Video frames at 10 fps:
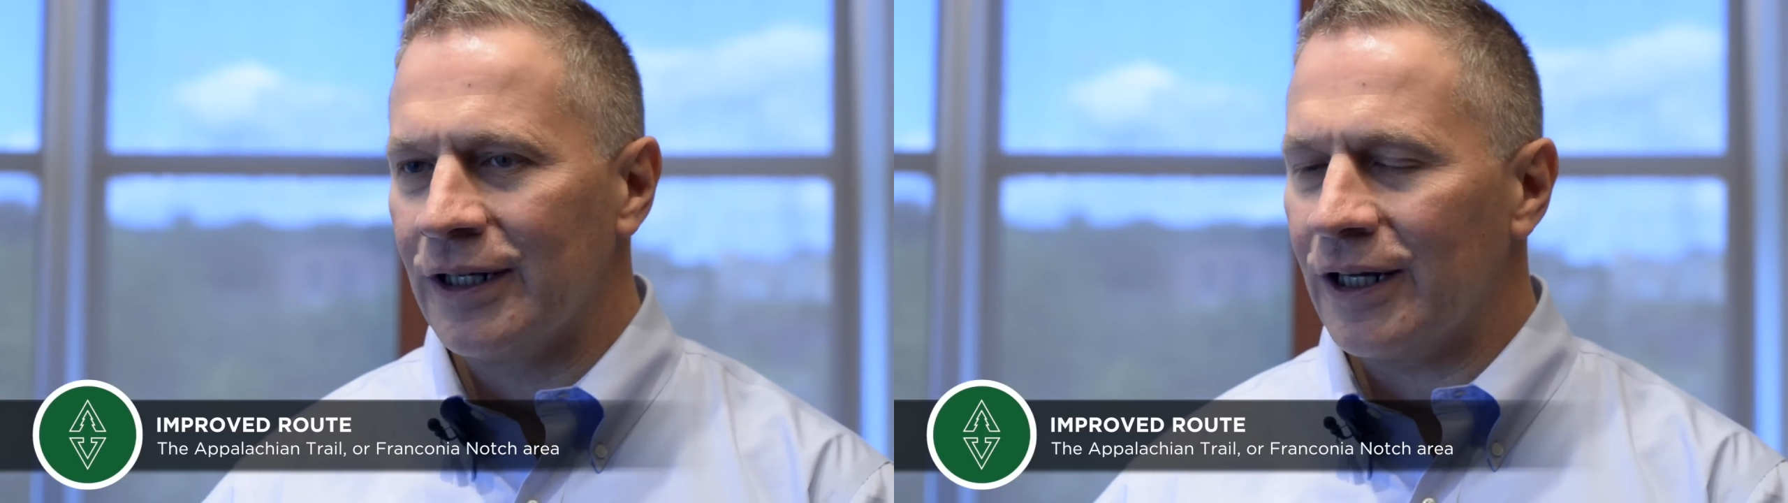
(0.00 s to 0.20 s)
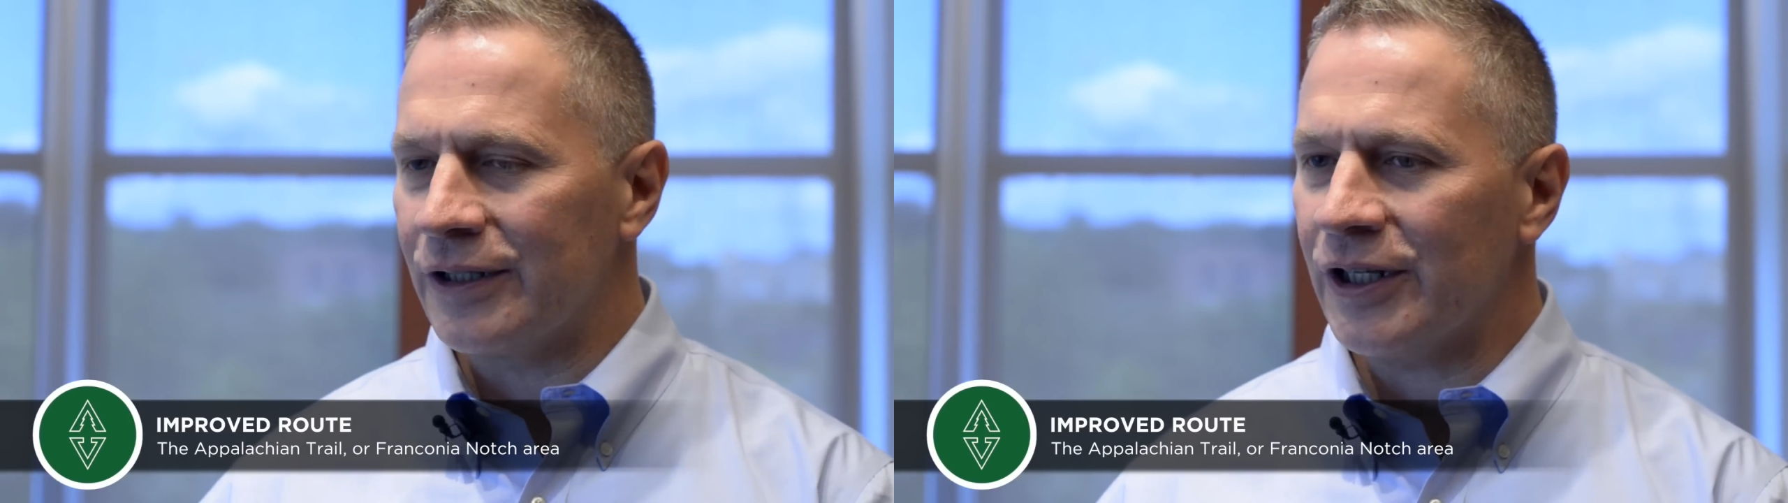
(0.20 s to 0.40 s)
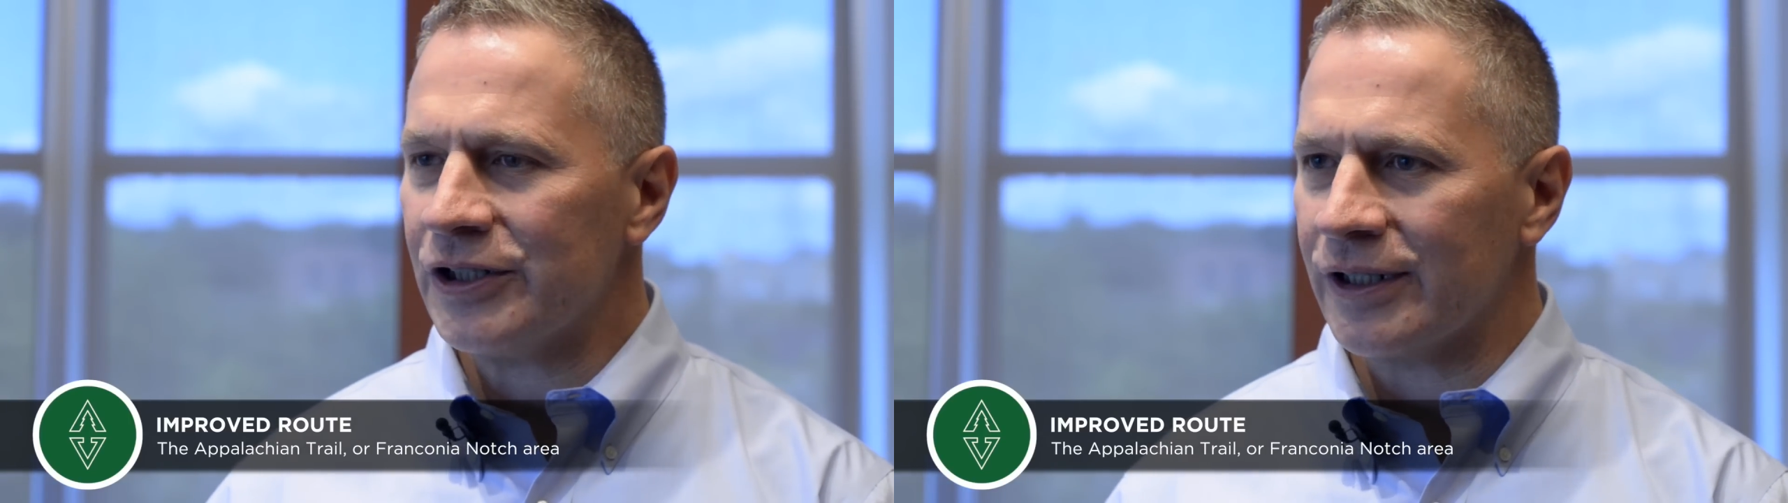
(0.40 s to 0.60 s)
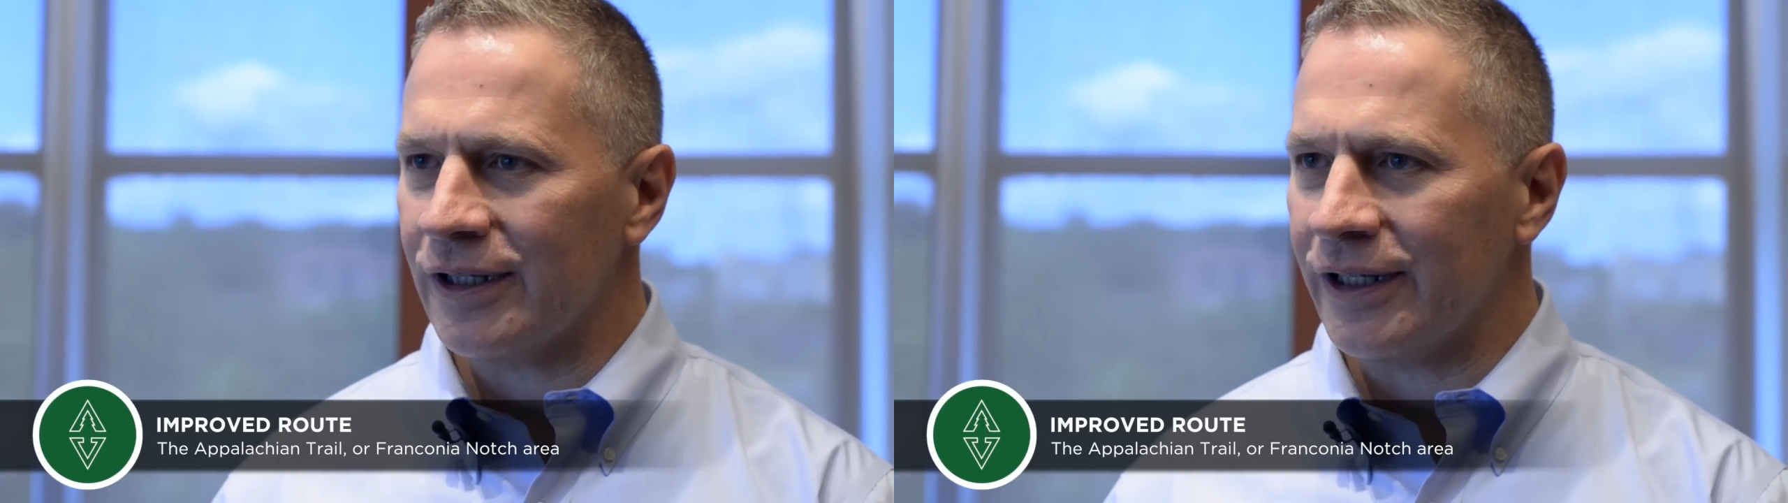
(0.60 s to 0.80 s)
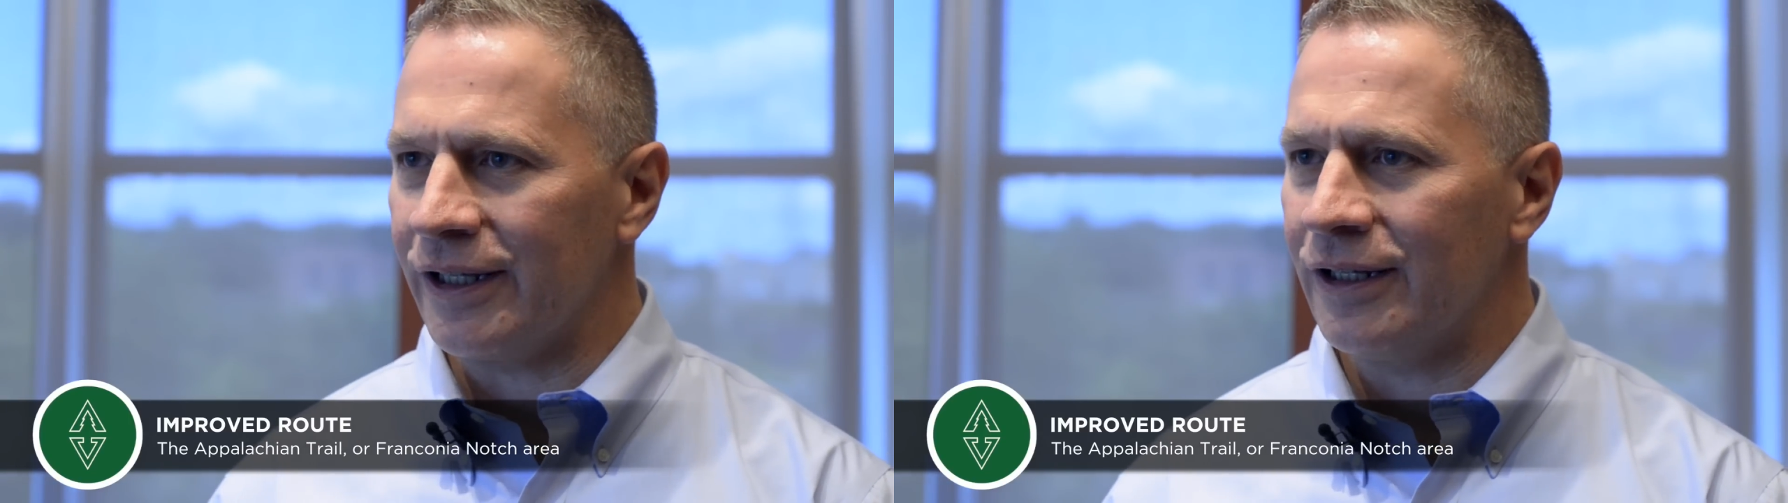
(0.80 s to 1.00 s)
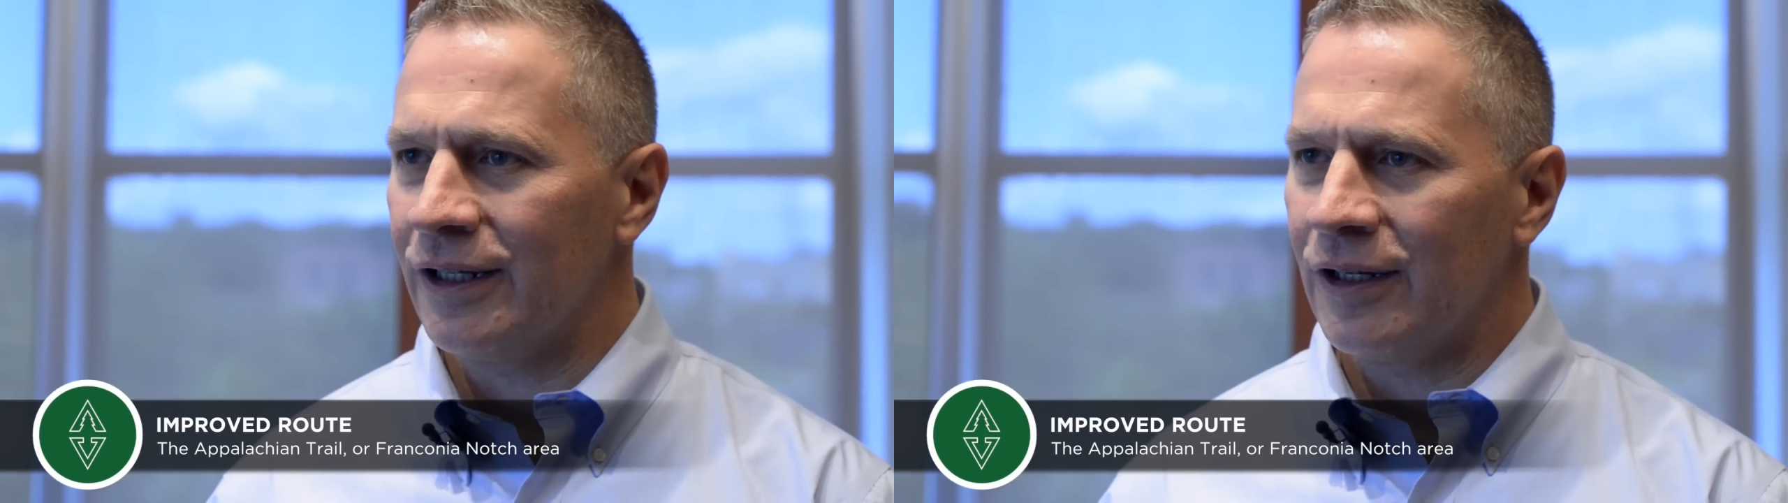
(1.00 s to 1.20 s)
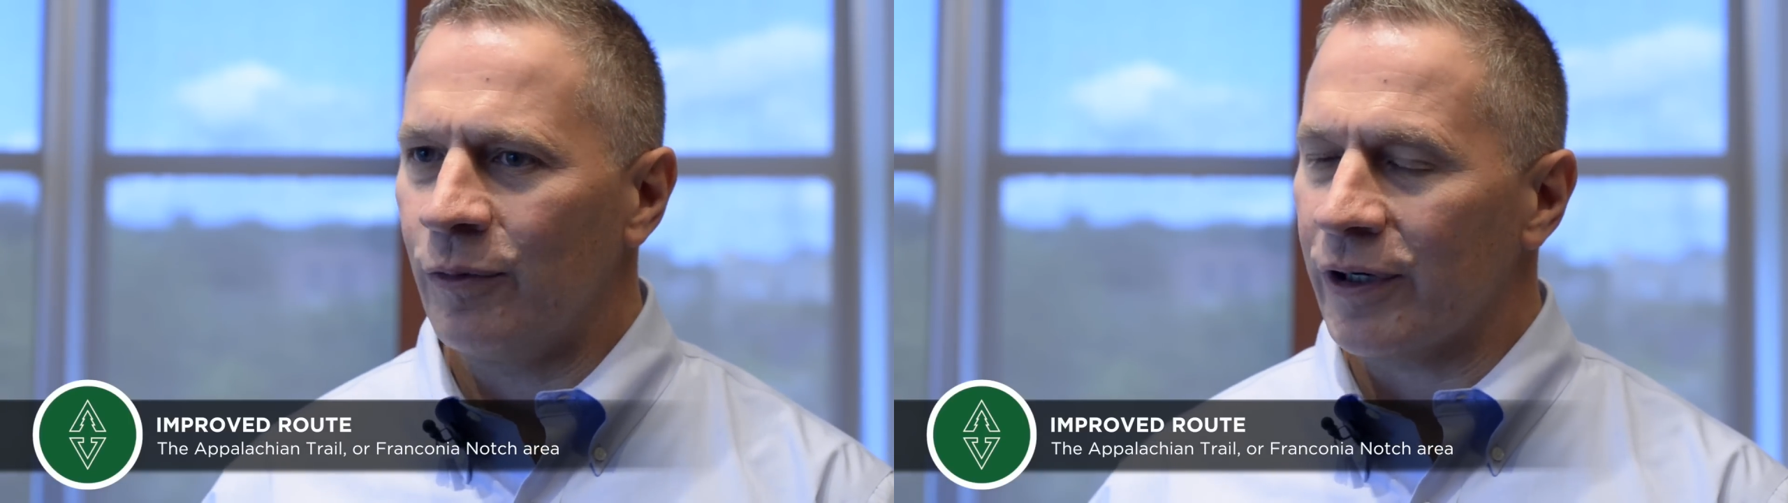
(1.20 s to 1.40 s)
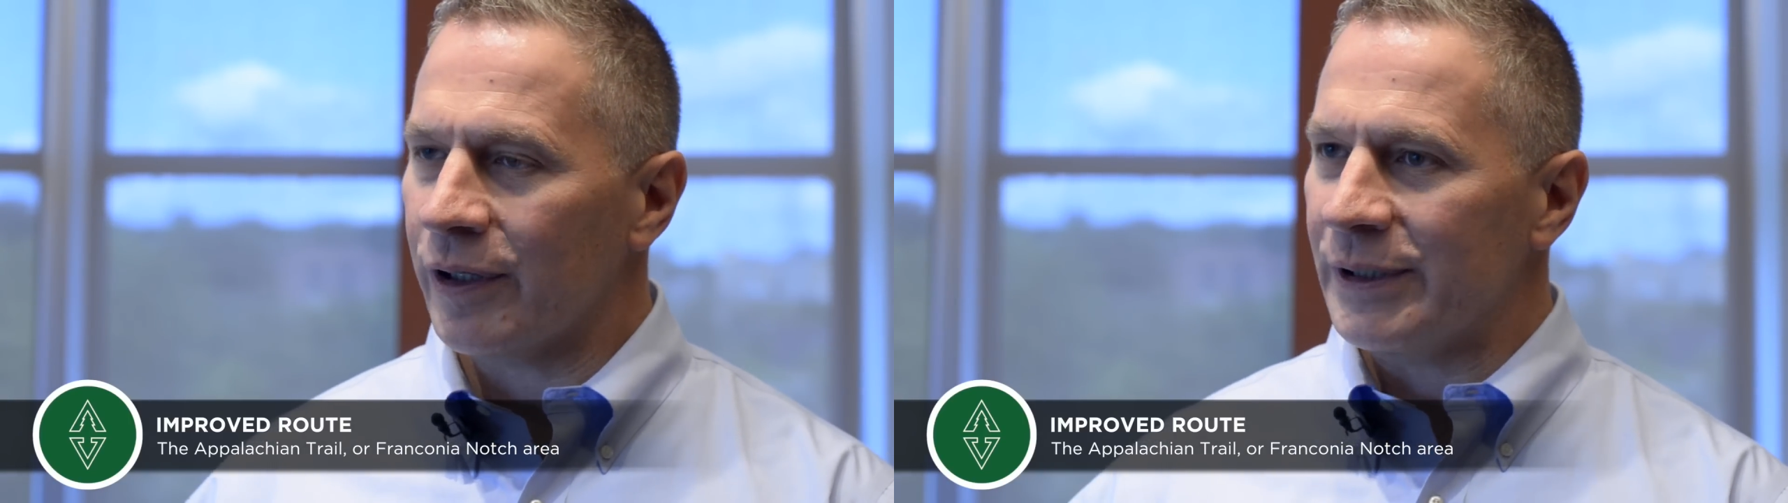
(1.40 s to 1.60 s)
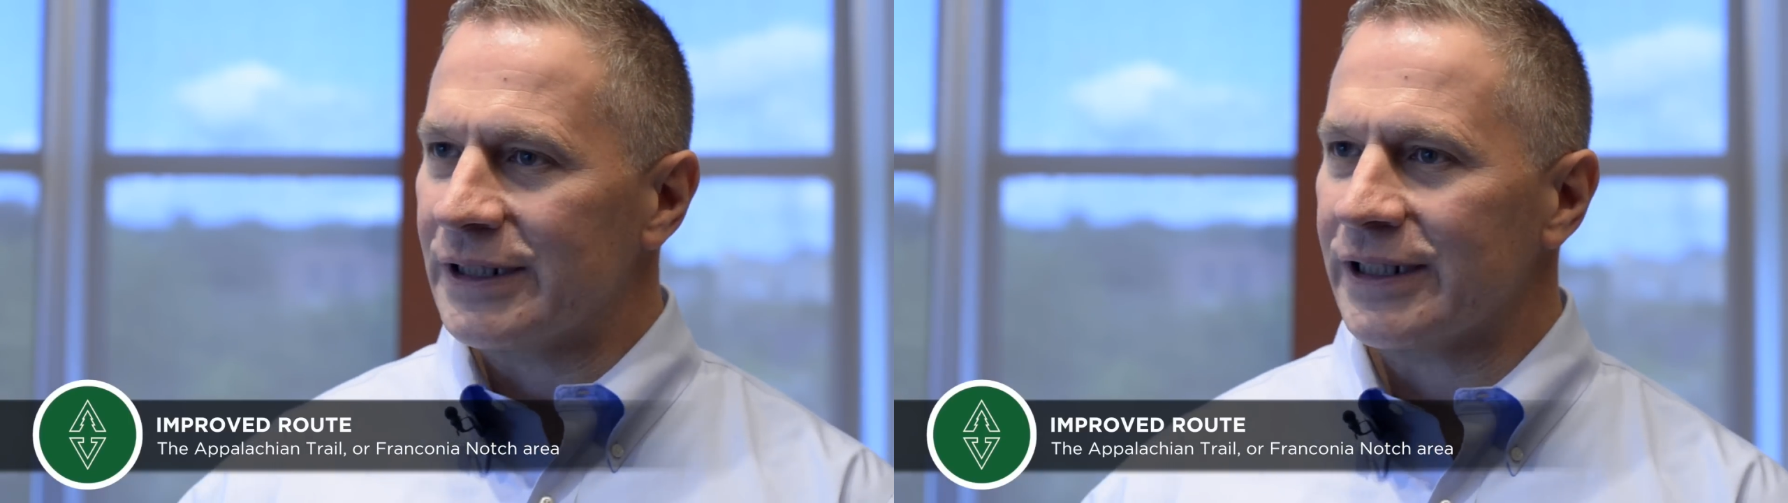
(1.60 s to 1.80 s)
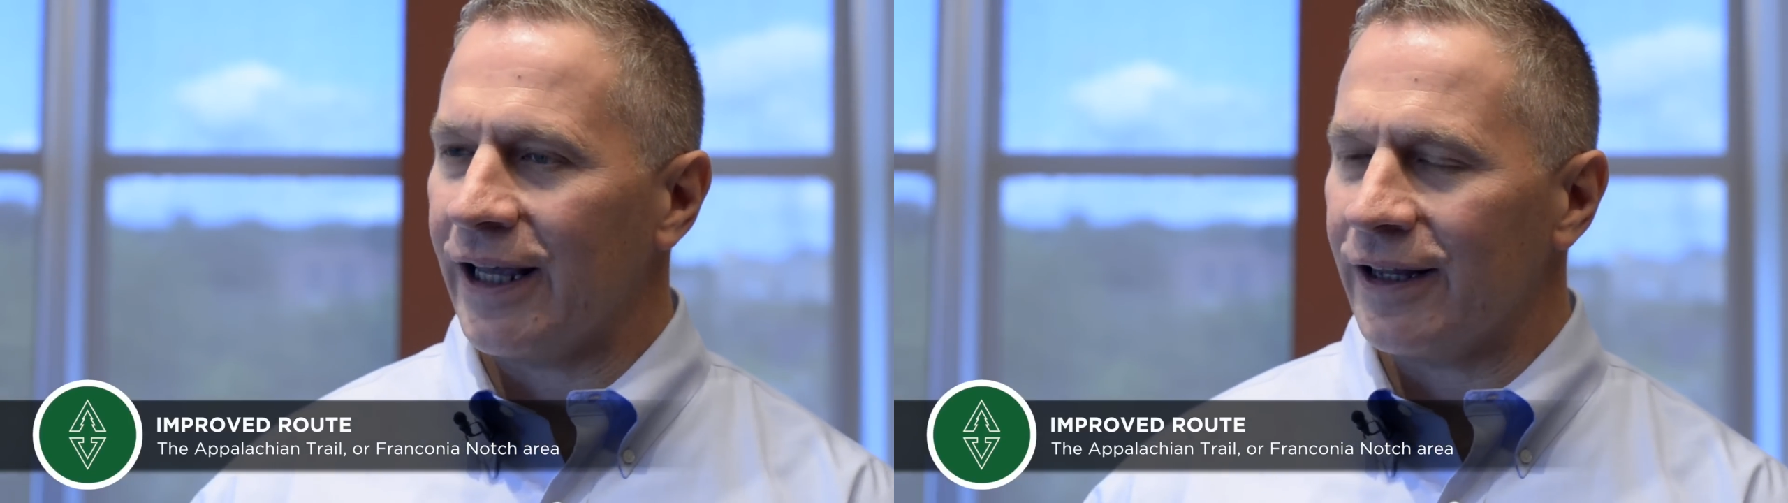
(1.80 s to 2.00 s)
Additionally, we are going to be
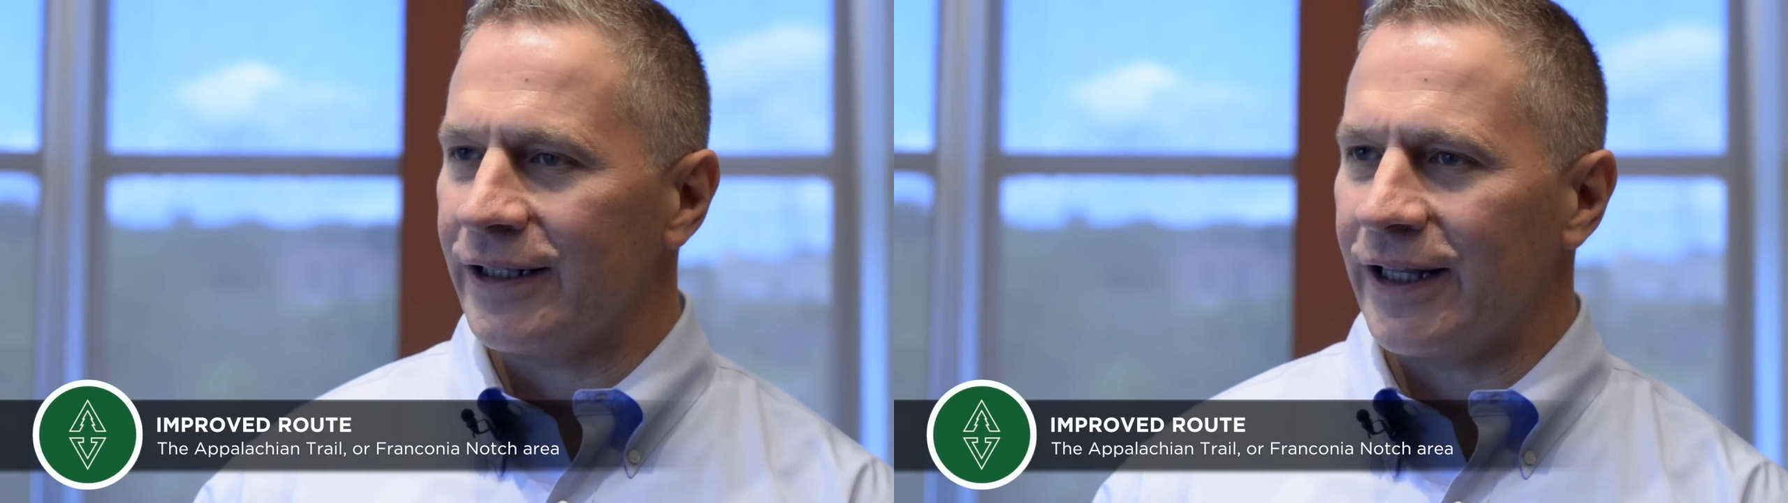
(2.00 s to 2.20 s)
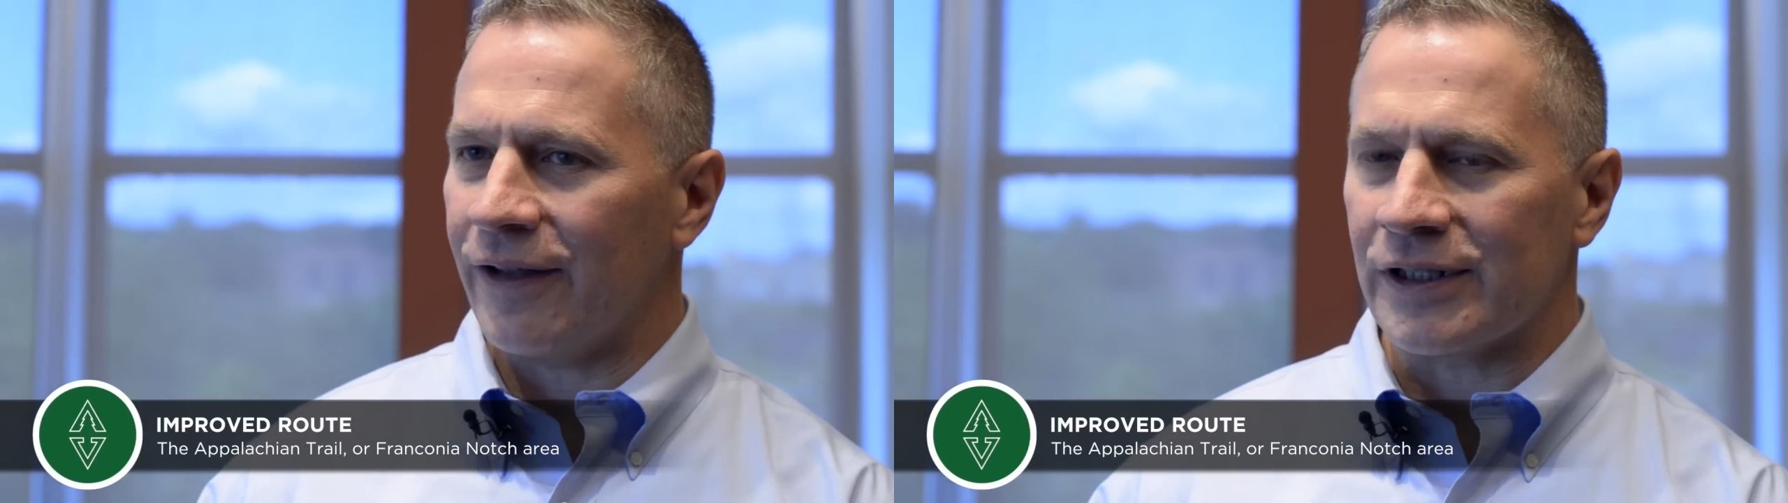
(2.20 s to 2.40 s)
scaling down